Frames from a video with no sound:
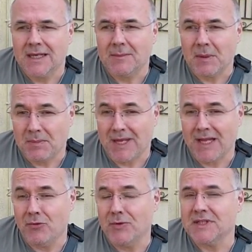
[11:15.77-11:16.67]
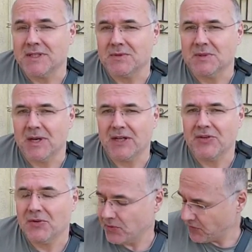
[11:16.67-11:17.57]
my plan originally was to buy
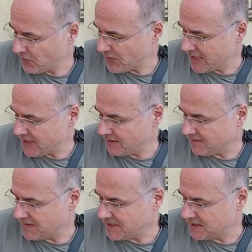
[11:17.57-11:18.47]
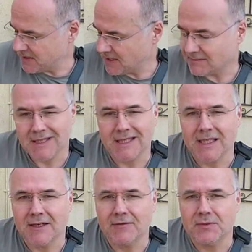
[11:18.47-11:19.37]
2 or 3 of these
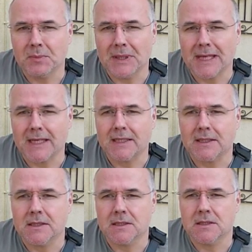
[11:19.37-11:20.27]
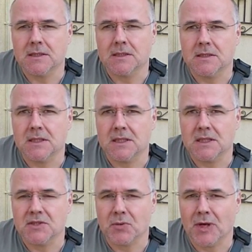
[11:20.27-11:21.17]
unloved black
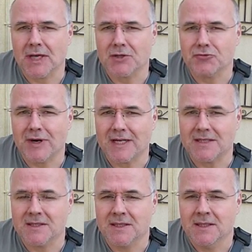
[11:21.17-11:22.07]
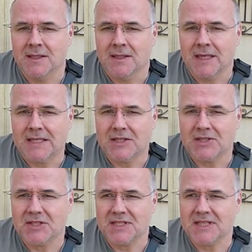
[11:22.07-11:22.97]
Squier Strats, and
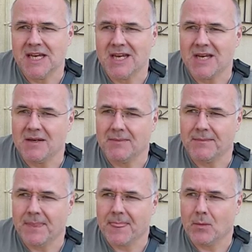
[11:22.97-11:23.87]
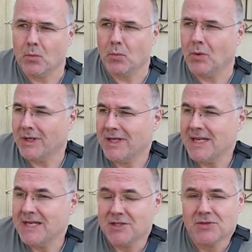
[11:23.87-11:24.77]
just to see what
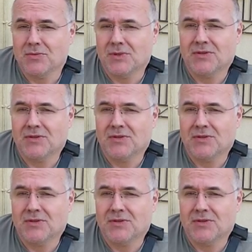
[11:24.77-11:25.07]
it is you would